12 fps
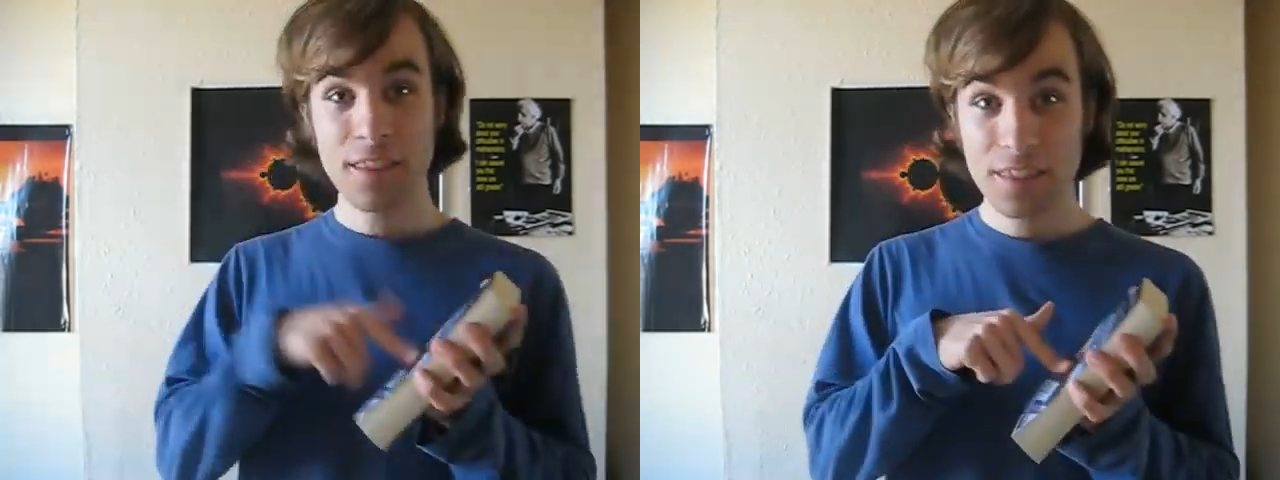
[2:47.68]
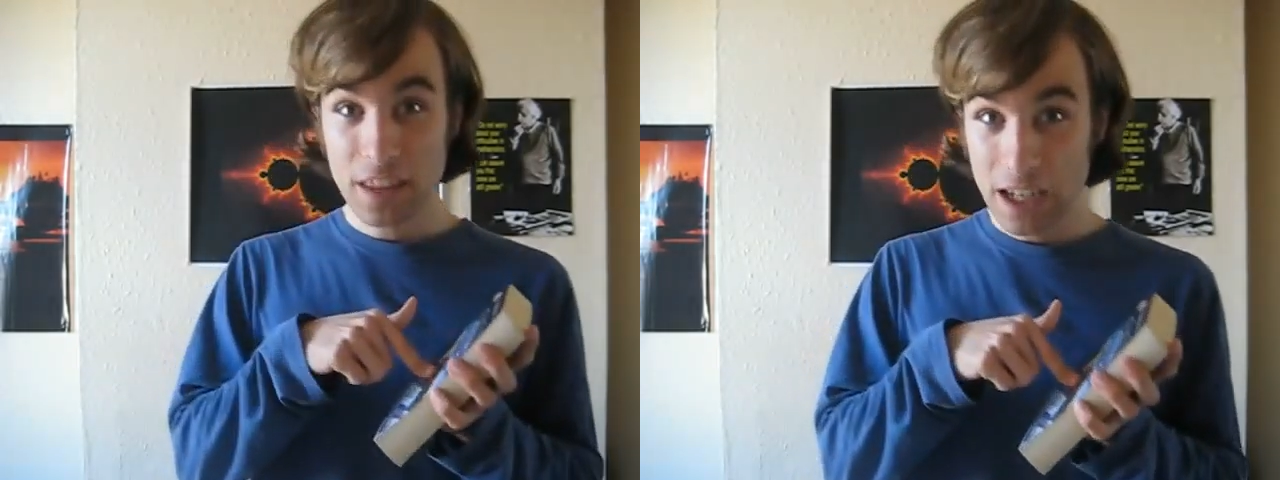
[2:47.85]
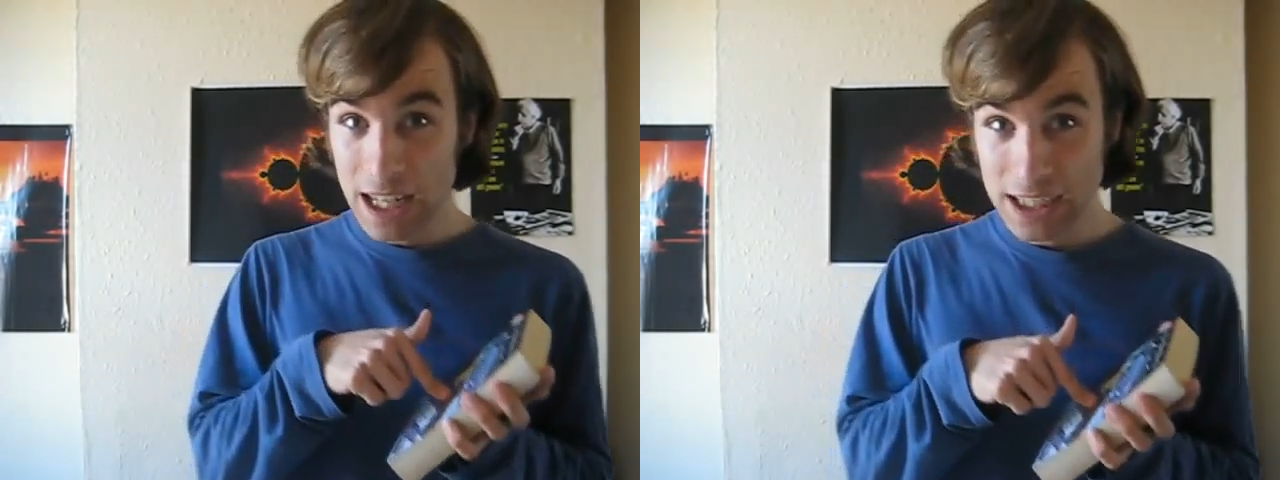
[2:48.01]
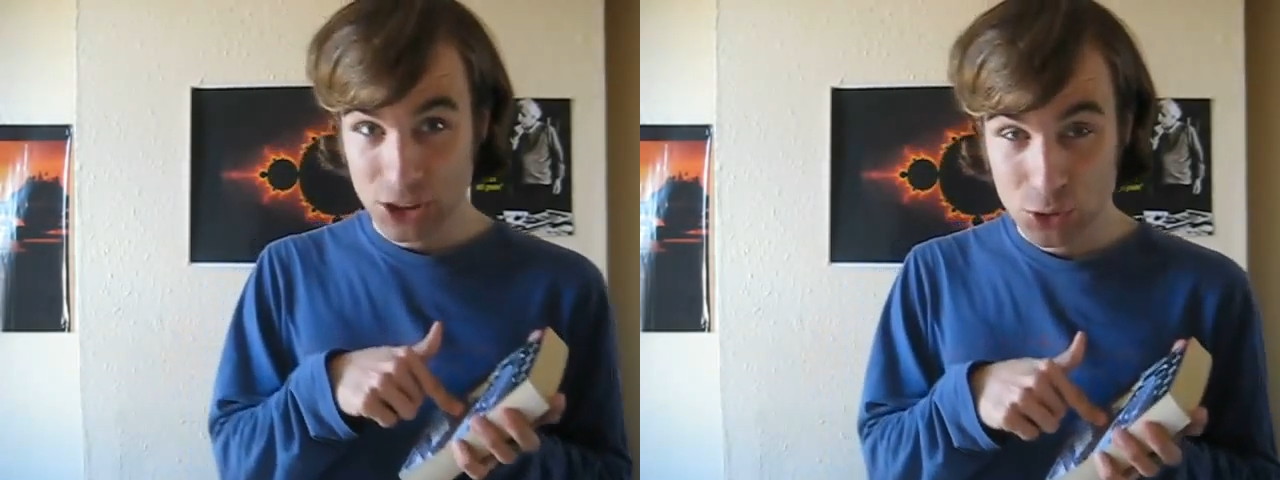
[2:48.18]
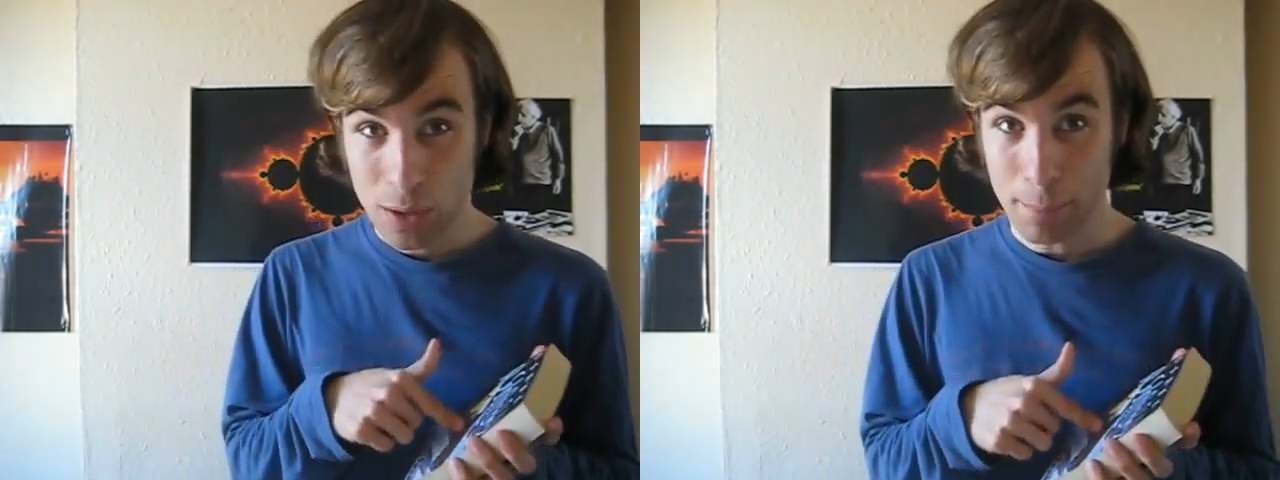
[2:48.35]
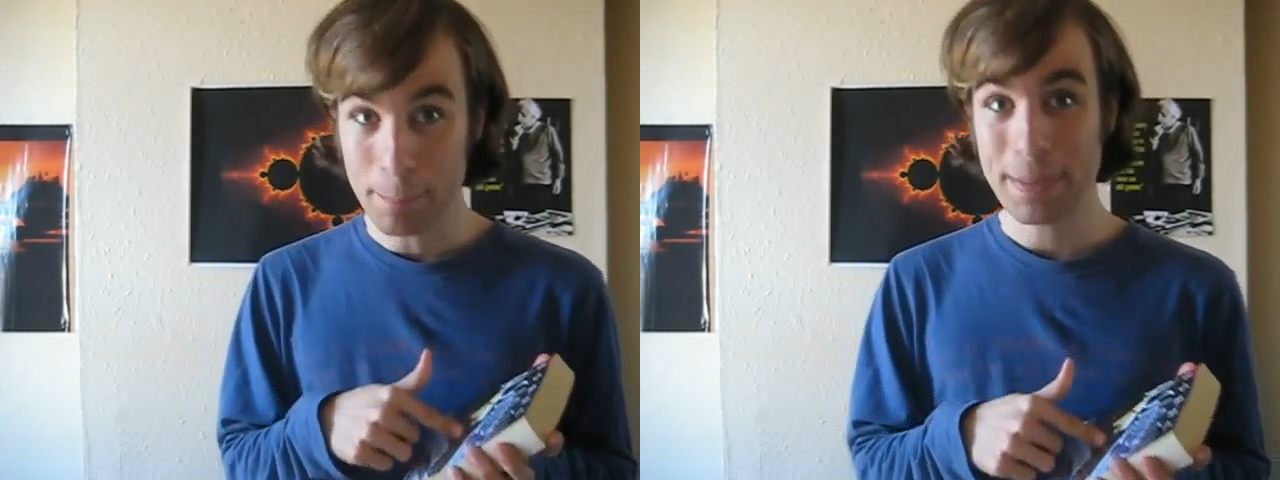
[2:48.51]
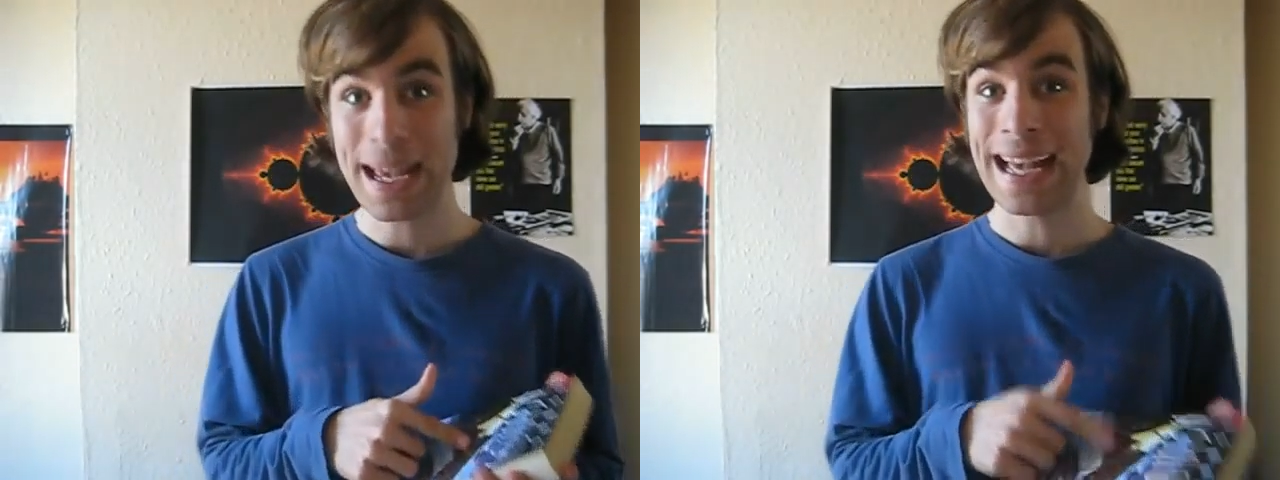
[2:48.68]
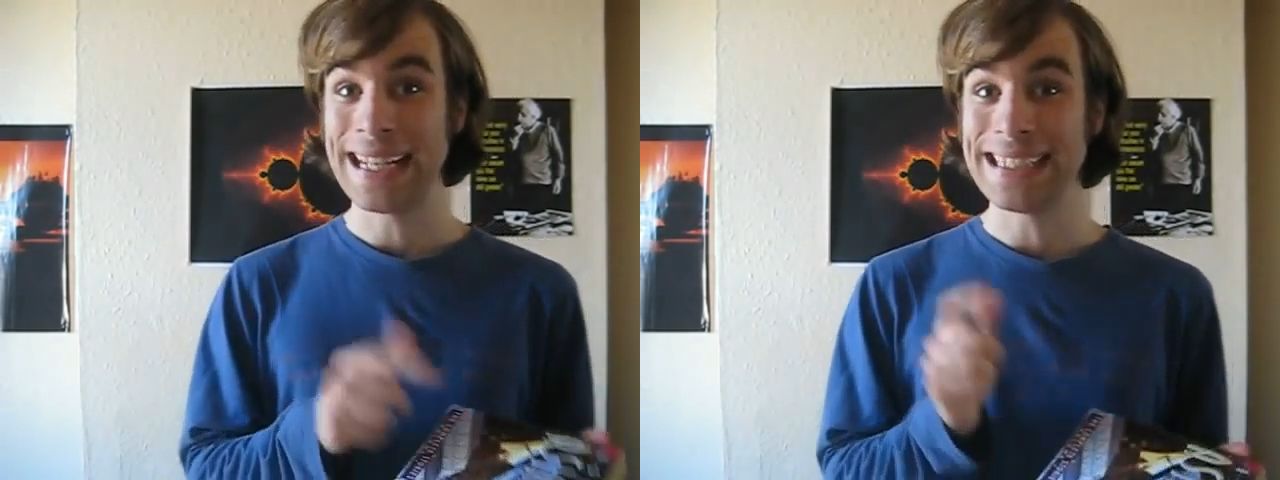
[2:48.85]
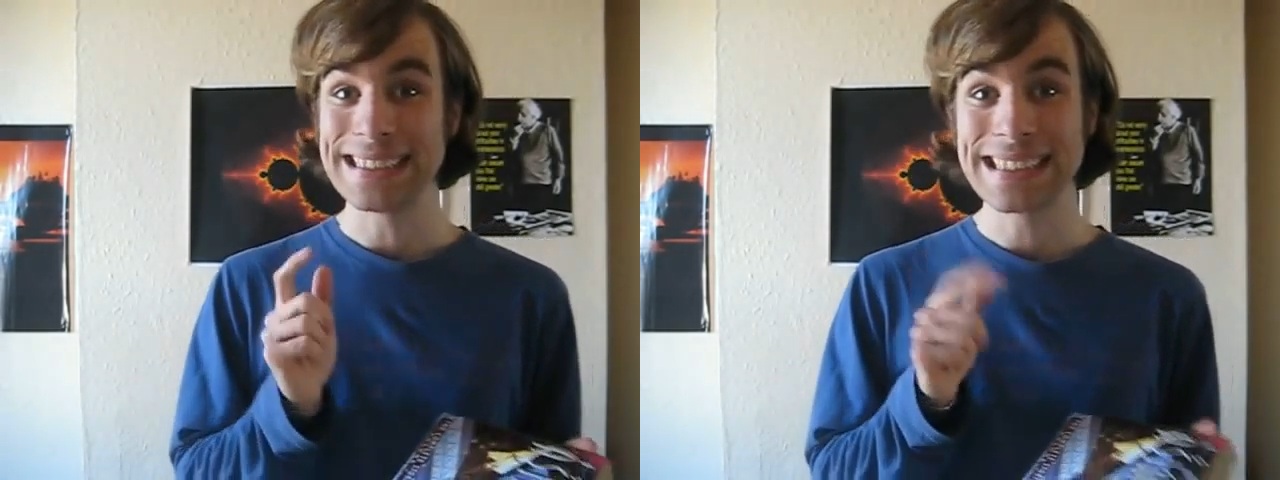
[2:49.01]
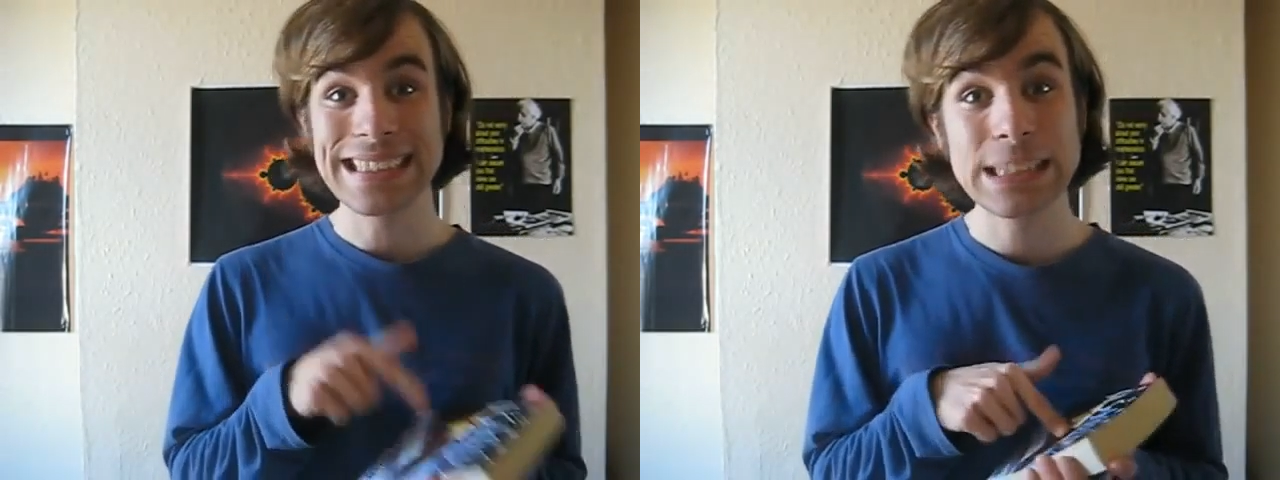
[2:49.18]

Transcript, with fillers: The Last Trump and